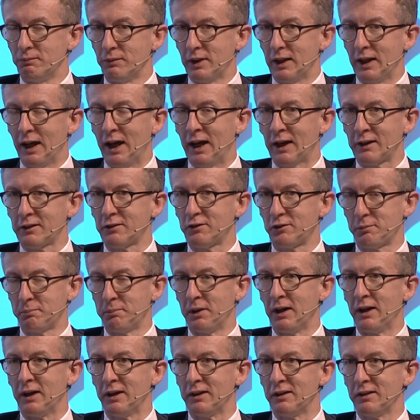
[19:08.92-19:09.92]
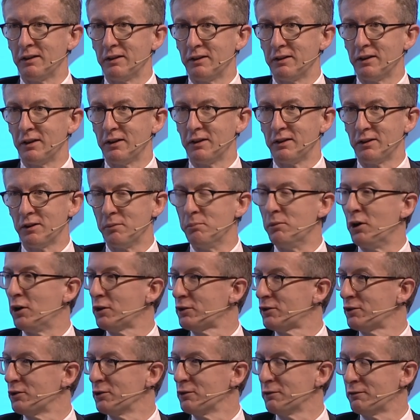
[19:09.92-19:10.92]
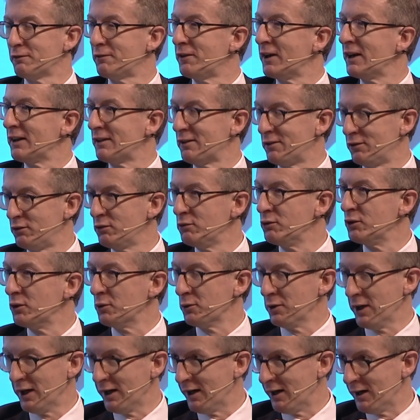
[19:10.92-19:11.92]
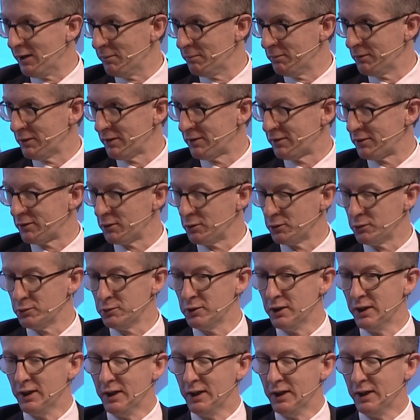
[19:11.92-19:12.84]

act by the motto, first do no harm. So